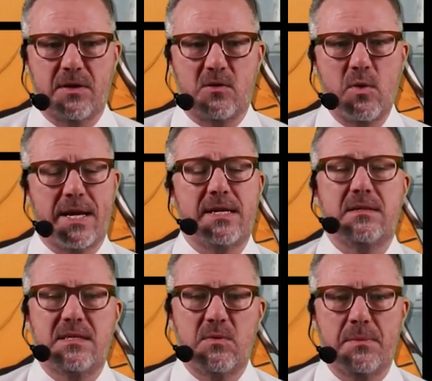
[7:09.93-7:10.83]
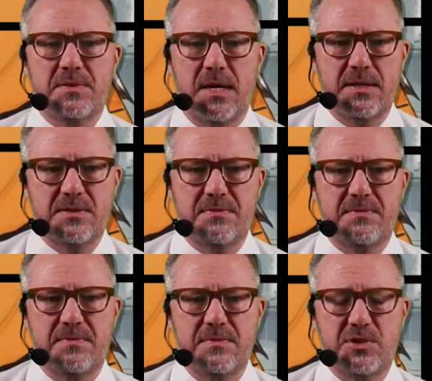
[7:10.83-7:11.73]
for quick and easy websites,
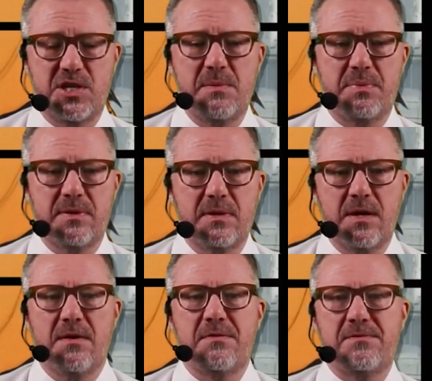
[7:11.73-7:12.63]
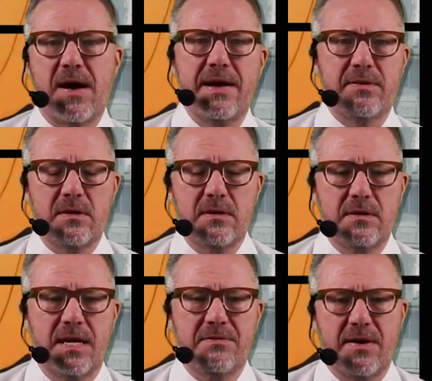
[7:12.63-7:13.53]
cheap. Fiverr,
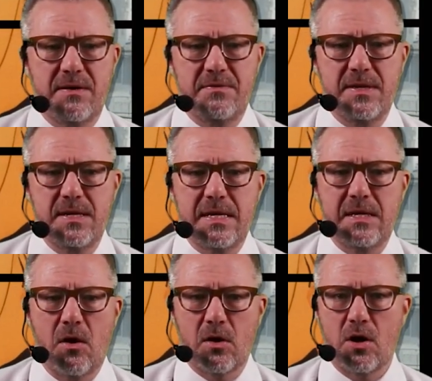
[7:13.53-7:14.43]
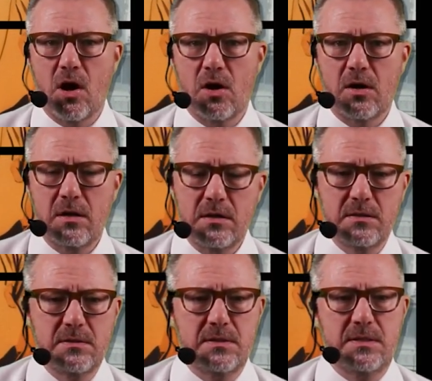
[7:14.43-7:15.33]
Fiverr,
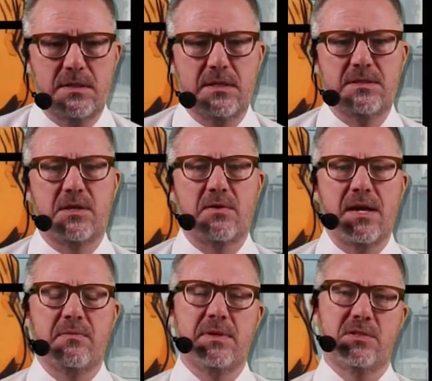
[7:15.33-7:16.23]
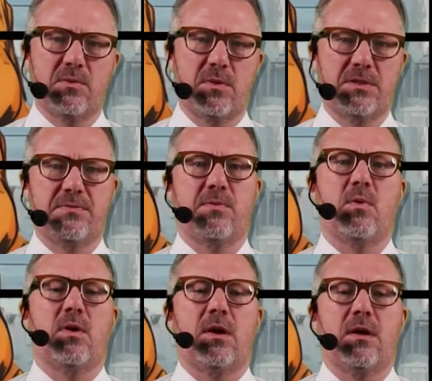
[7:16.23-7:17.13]
is a great resource
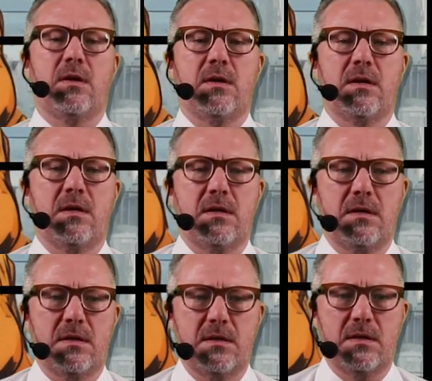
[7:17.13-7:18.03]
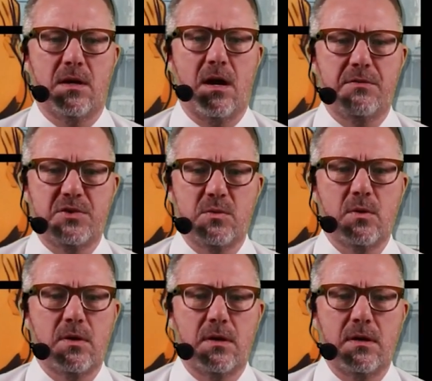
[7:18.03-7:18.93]
for
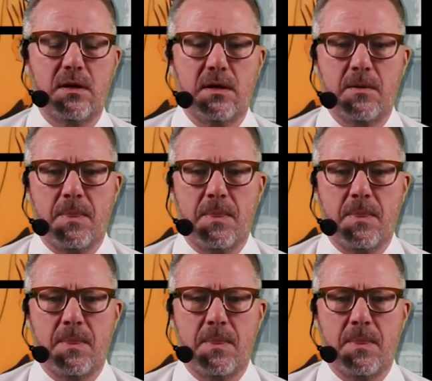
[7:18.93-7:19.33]
offshore